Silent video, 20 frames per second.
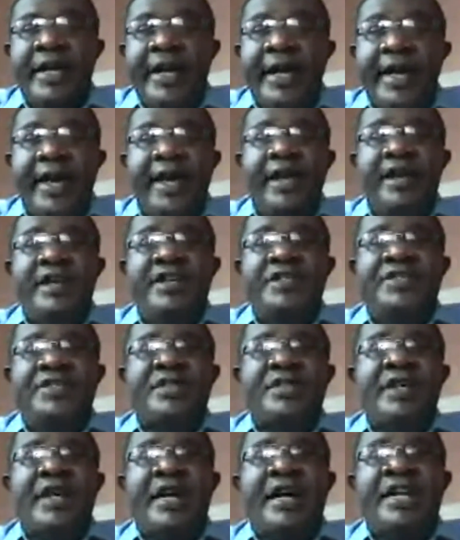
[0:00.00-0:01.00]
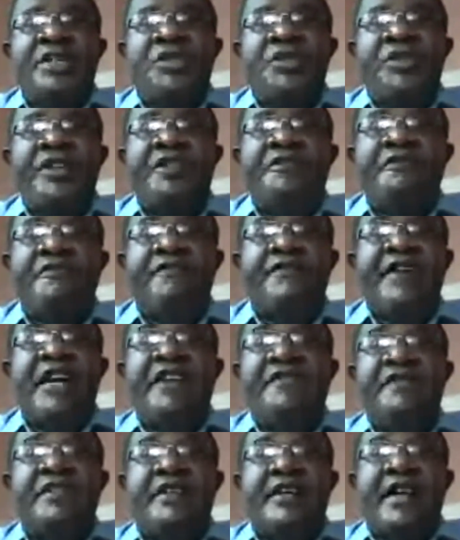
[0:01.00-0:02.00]
The elites are
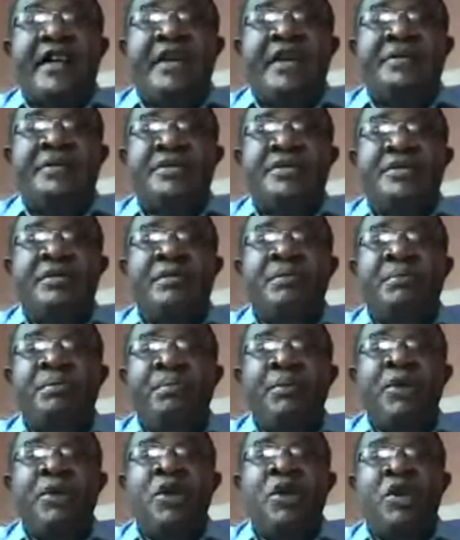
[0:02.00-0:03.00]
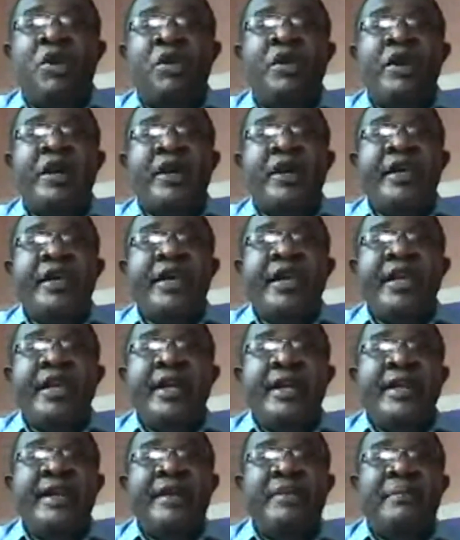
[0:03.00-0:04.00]
25 times more
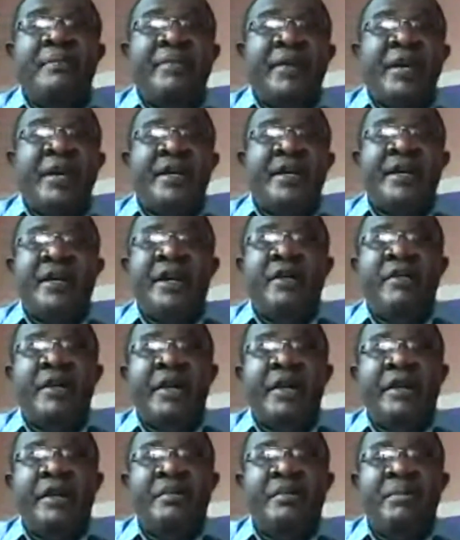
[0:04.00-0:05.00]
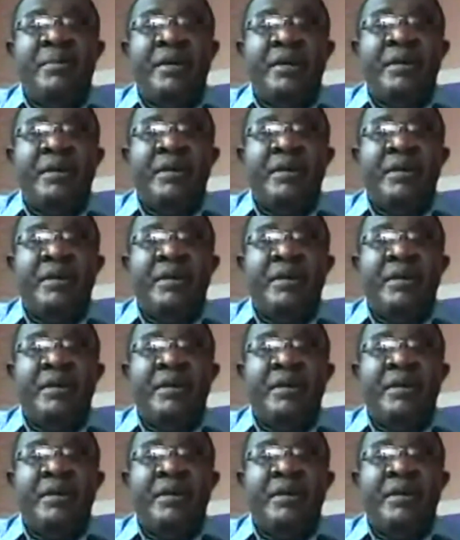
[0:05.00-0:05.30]
in number than our number.